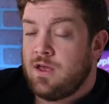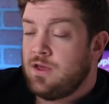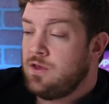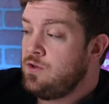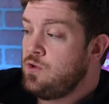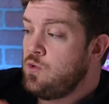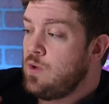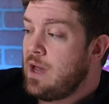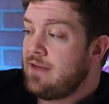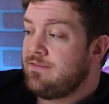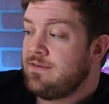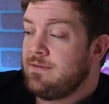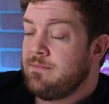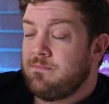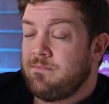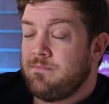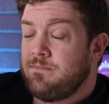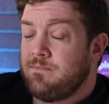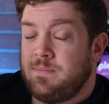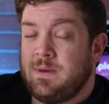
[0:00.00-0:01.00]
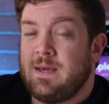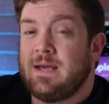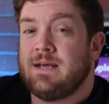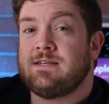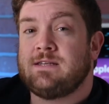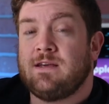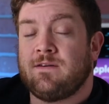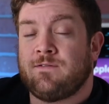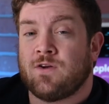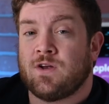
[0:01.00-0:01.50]
You have a big
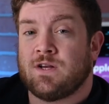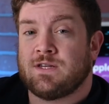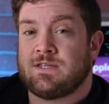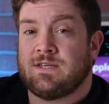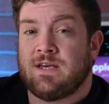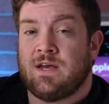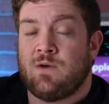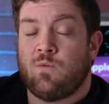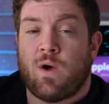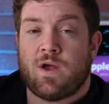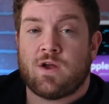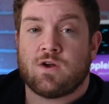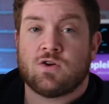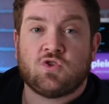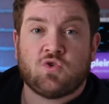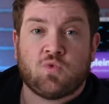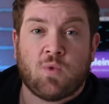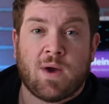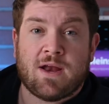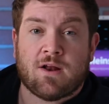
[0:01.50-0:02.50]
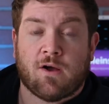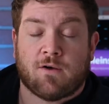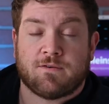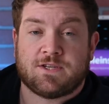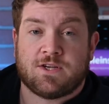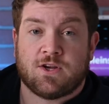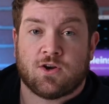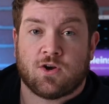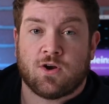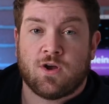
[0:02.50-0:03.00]
difference in what your trade-offs
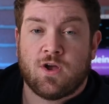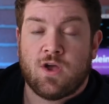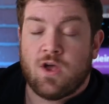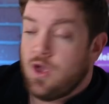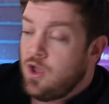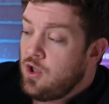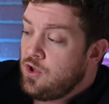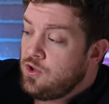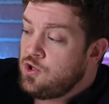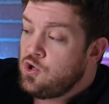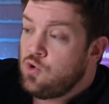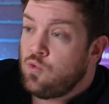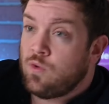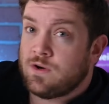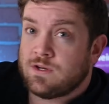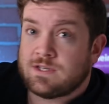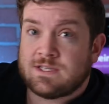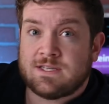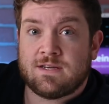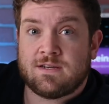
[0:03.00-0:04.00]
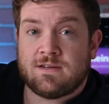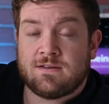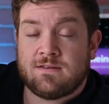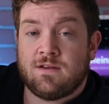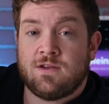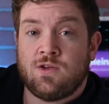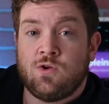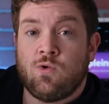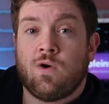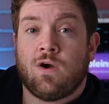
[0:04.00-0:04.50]
here you are
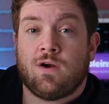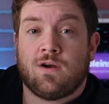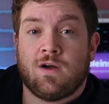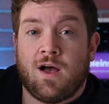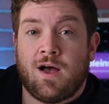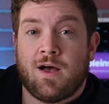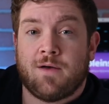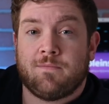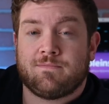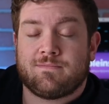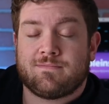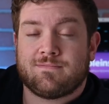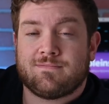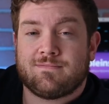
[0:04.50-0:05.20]
you are um,